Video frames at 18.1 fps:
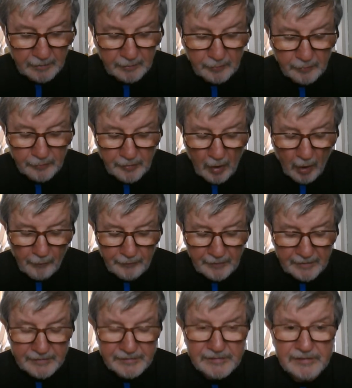Could not
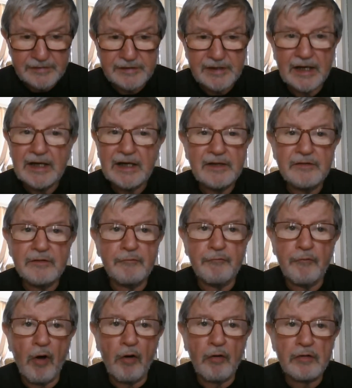these see the
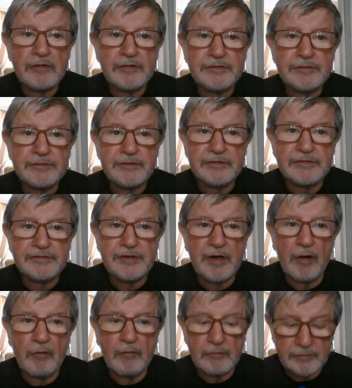rocks, the
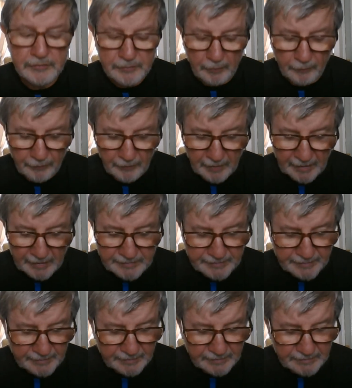stones, or the
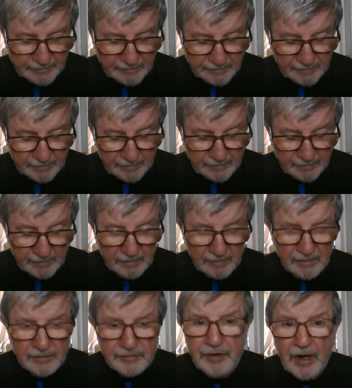litter?
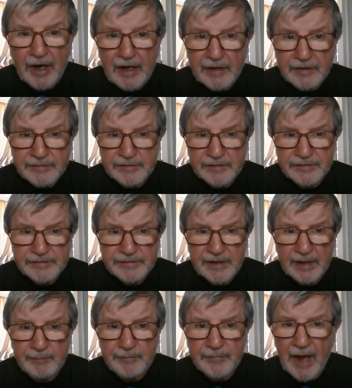Trees that
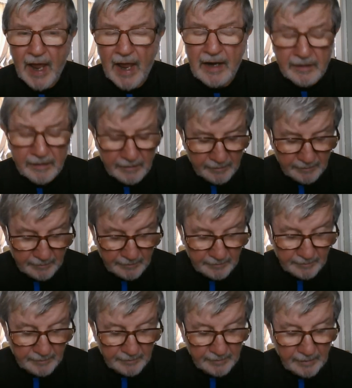seemed dead?
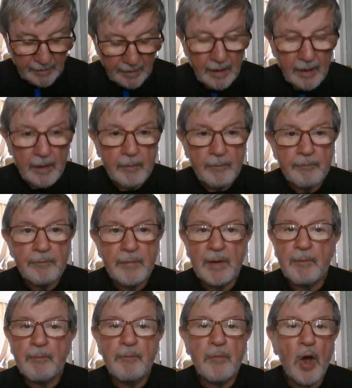
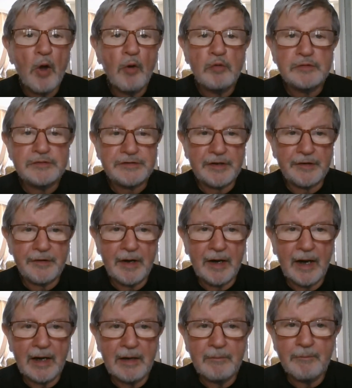Mimosa
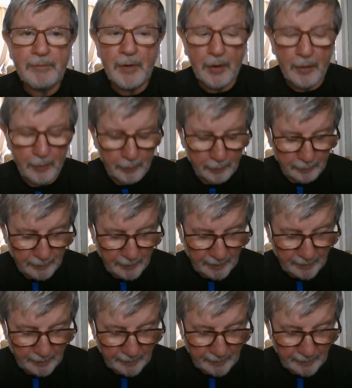in bloom.